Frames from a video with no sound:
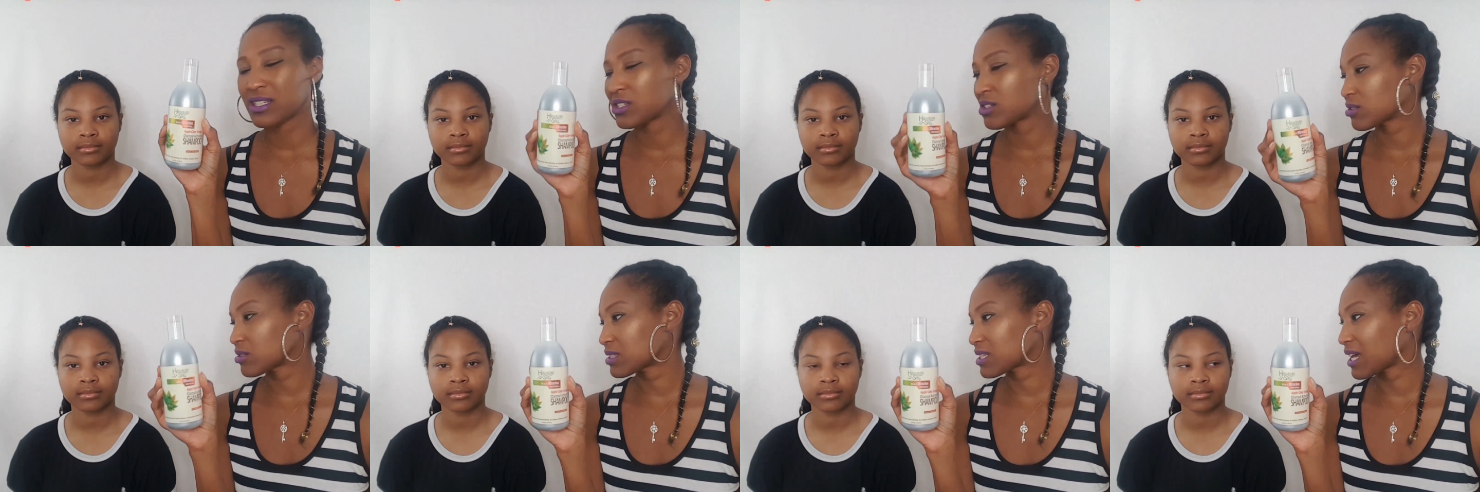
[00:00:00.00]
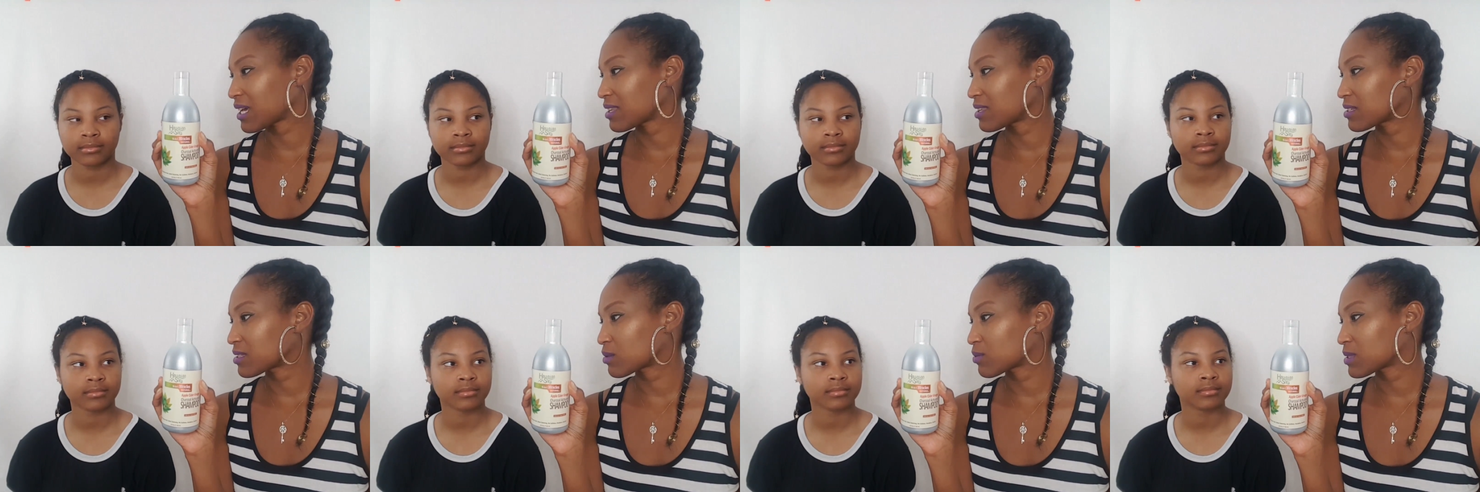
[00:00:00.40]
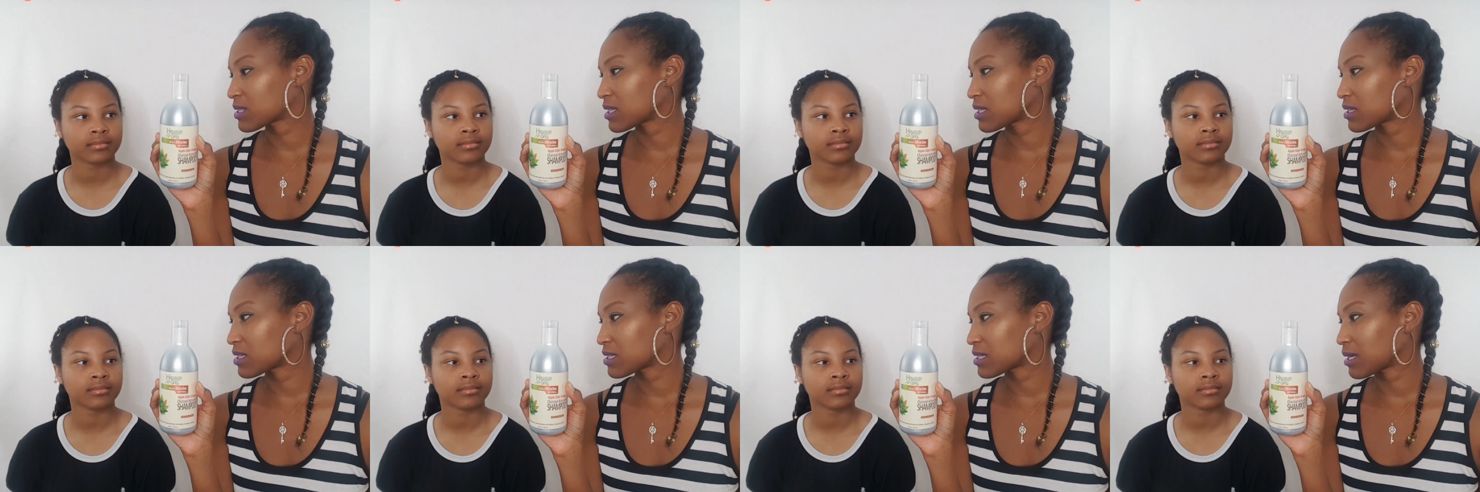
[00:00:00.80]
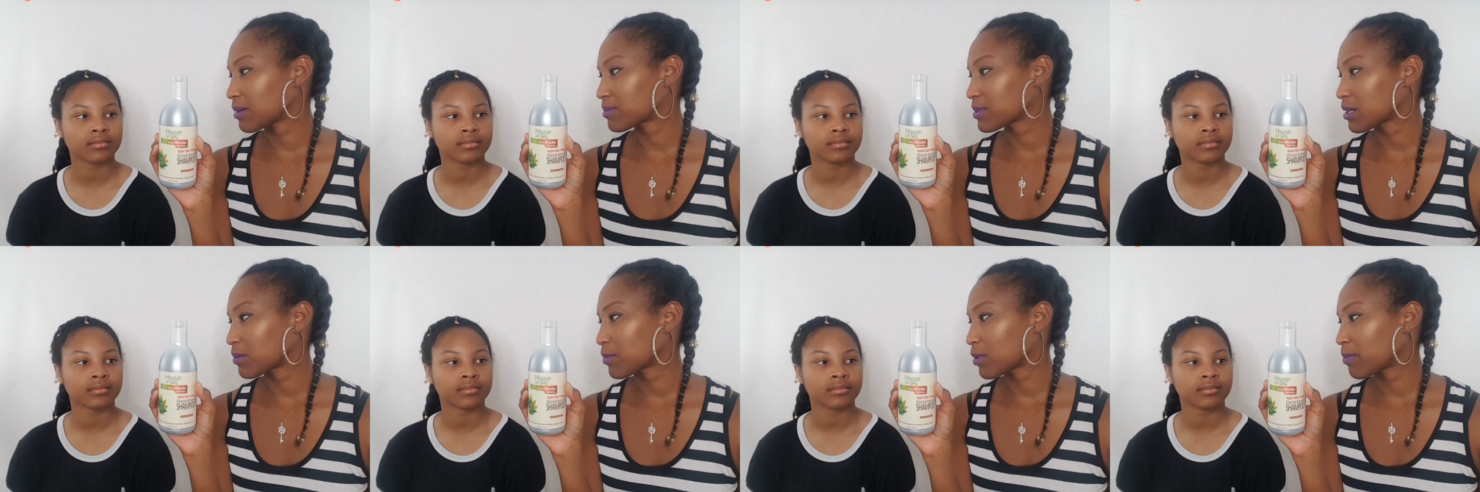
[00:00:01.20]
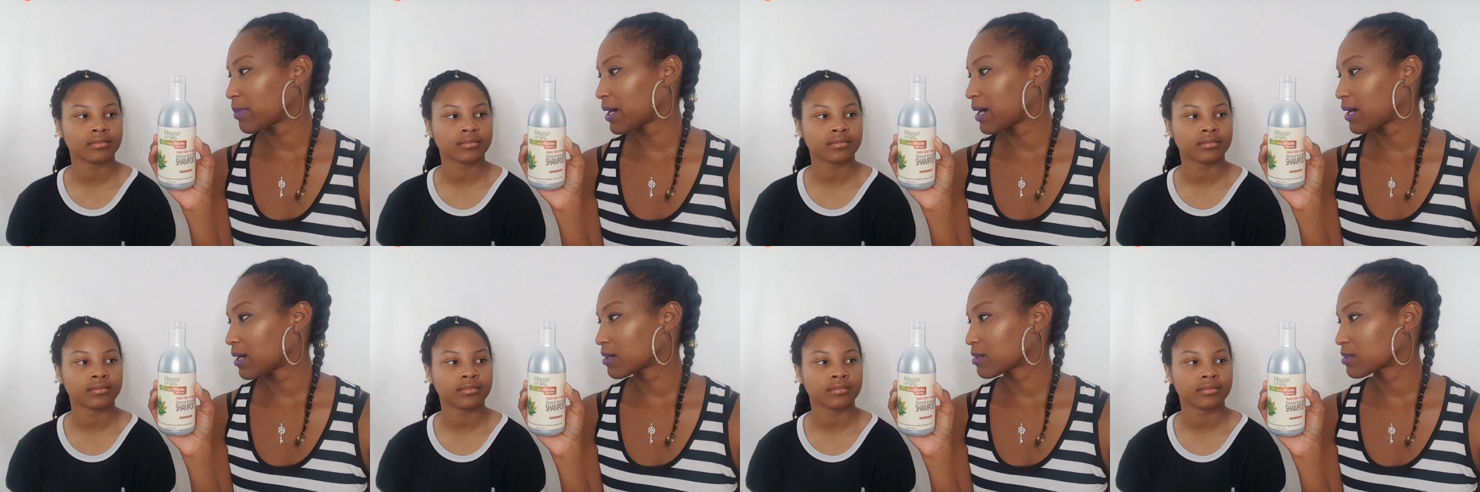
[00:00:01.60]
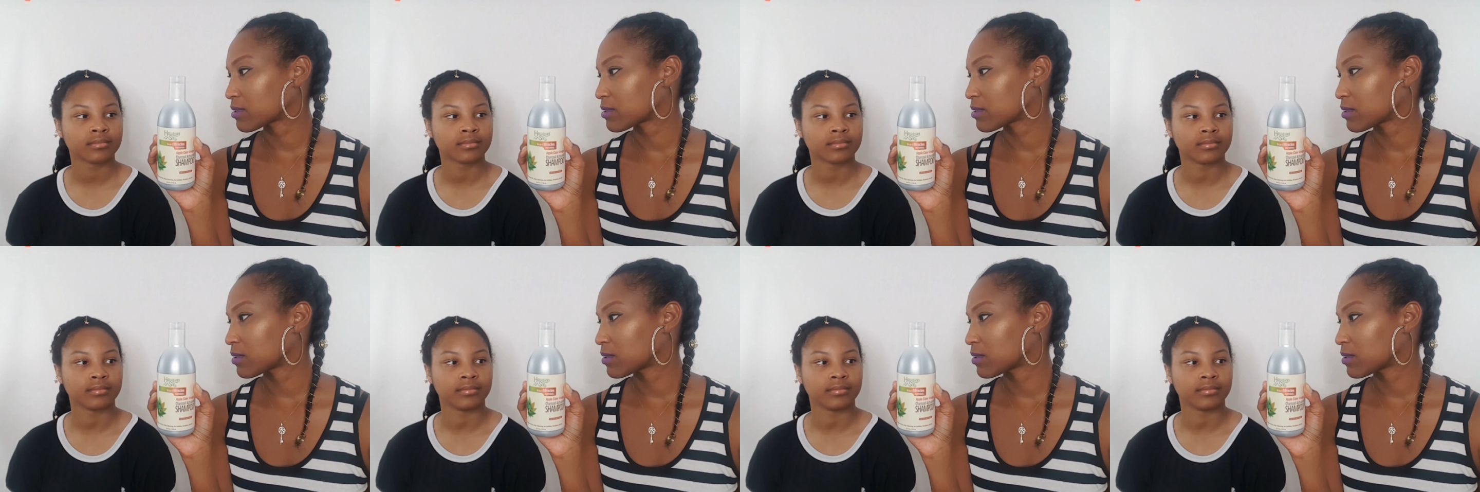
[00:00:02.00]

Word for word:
Speaker 1: Did you say this was in the September box?